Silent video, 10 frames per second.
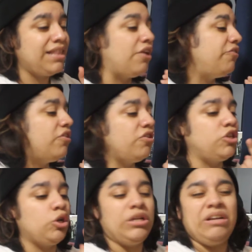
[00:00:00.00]
Those are the
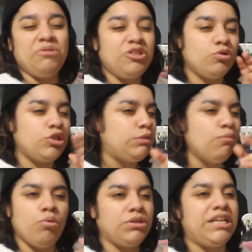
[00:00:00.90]
two little
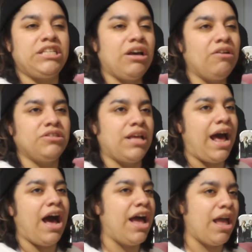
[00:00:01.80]
small details
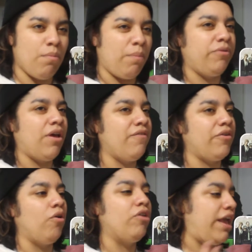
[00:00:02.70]
that I am
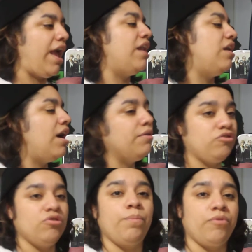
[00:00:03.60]
observing. Again, I
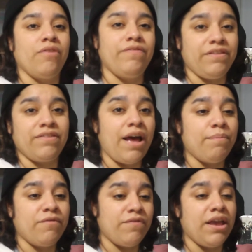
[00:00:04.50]
do observe these
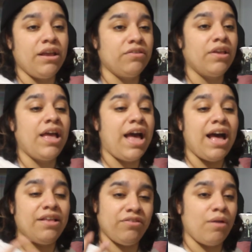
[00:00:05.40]
type of things.
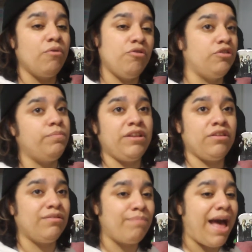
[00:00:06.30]
As someone who
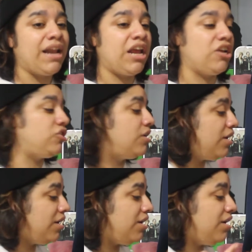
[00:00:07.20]
speaks Spanish,
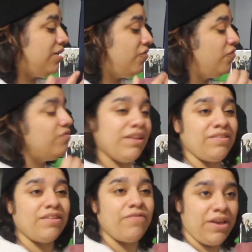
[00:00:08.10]

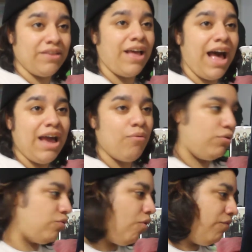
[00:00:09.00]
these are the things I
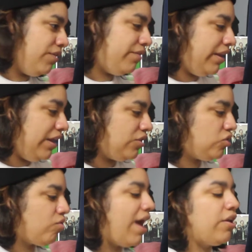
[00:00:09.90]
would obviously
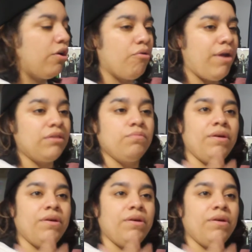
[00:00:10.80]
try to correct.